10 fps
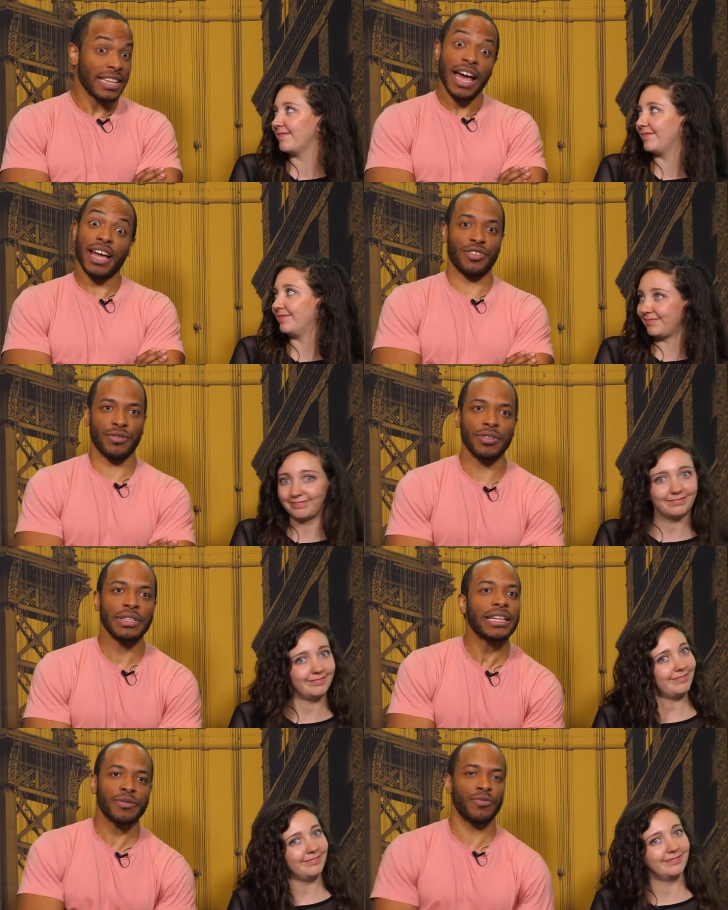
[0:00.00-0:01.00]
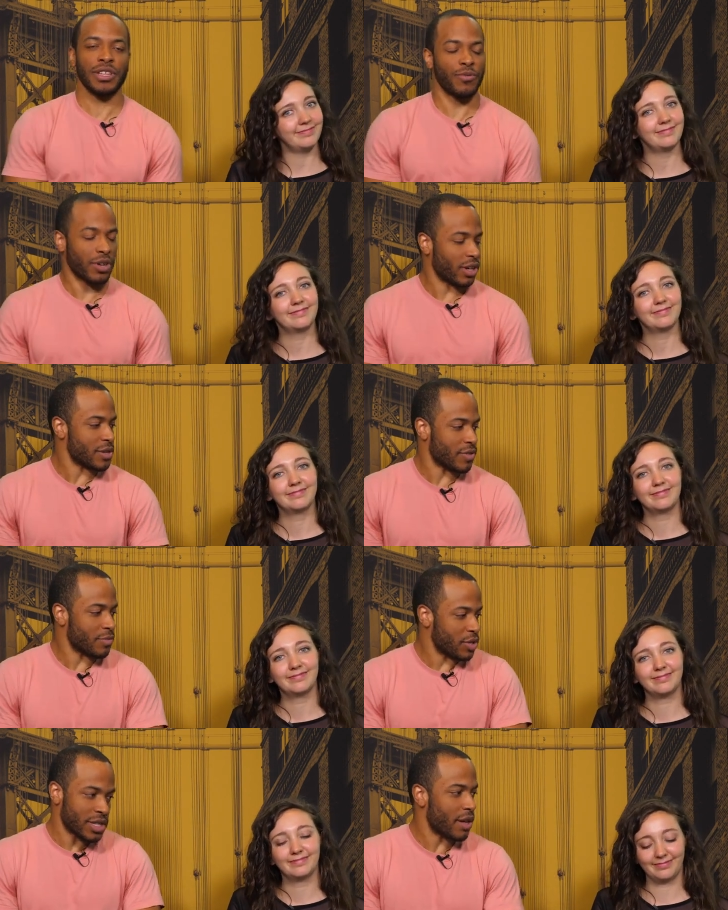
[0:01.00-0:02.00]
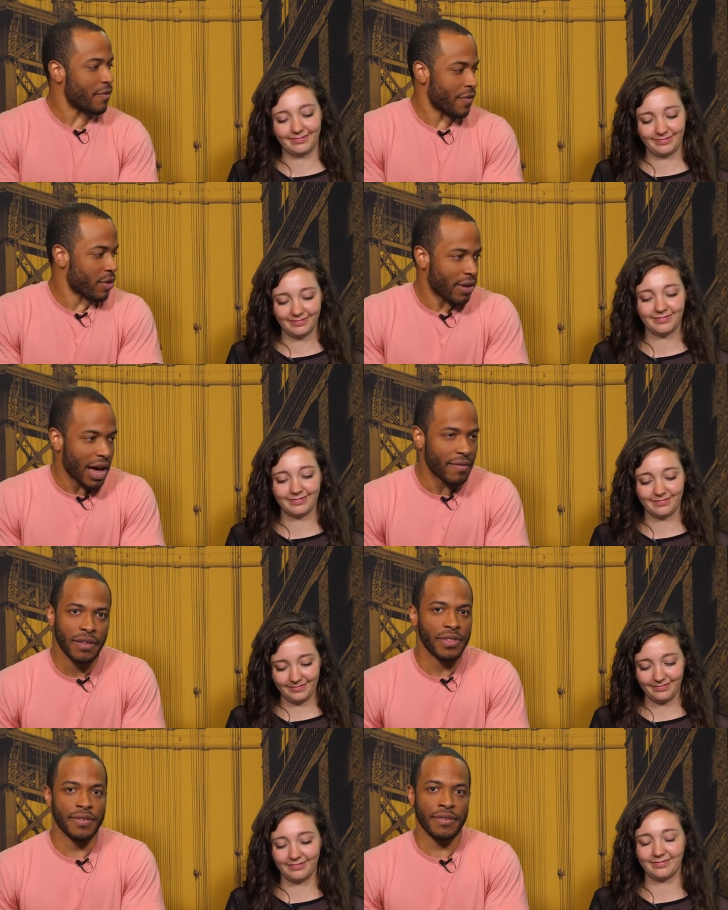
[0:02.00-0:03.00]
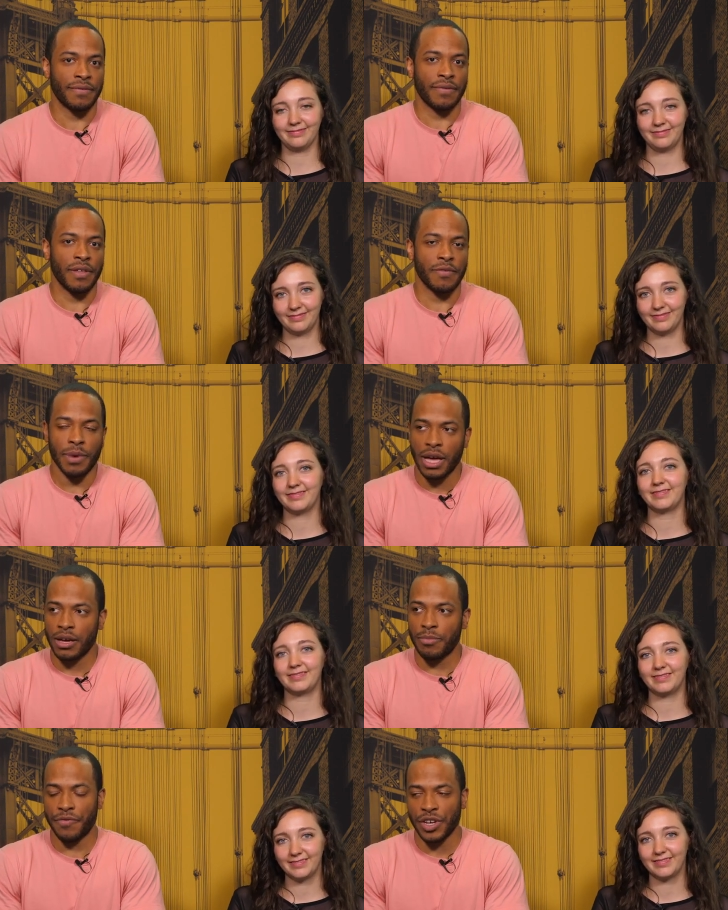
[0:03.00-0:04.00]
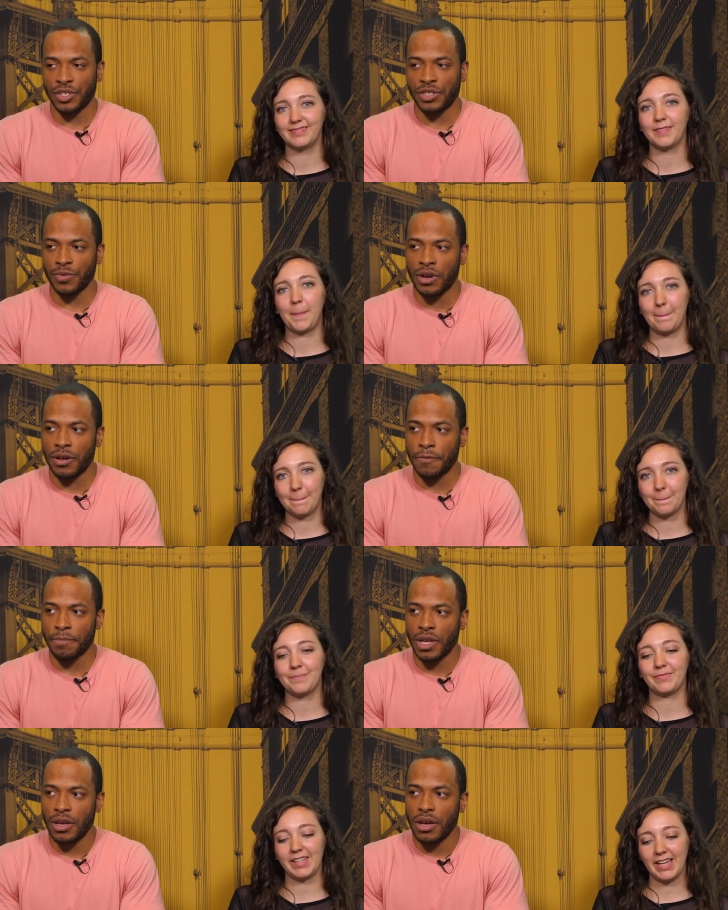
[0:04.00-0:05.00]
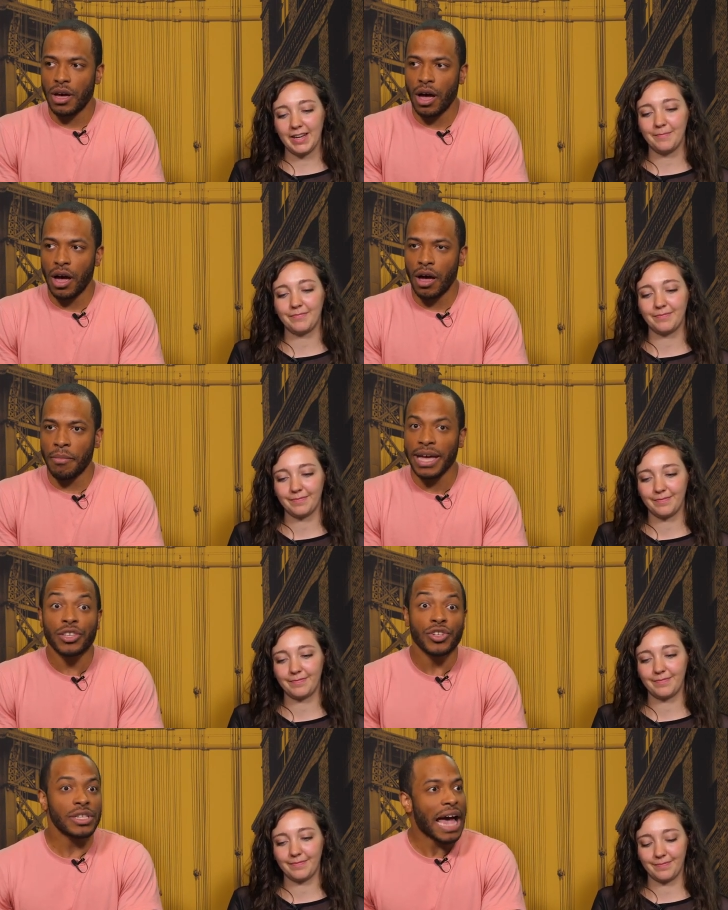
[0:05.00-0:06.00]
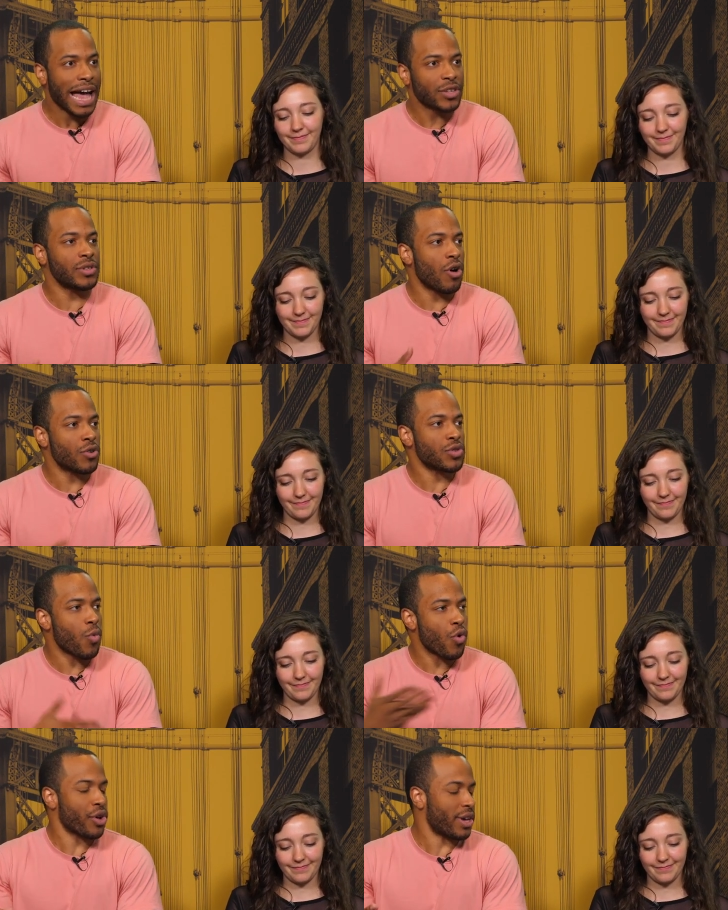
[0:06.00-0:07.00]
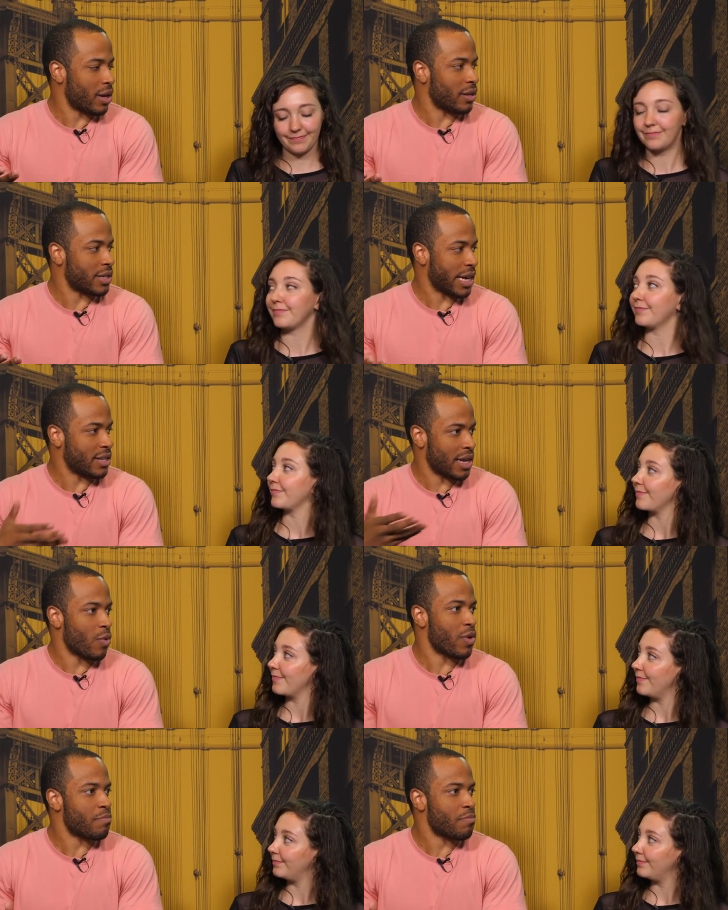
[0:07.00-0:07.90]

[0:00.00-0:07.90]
Speaker 1: yeah, I do. That's really what it comes from. Just love for the craft, love mm -hmm. the, mm-hmm. love of my uh, profession as well. Yeah. Um, and just actually also working day to day with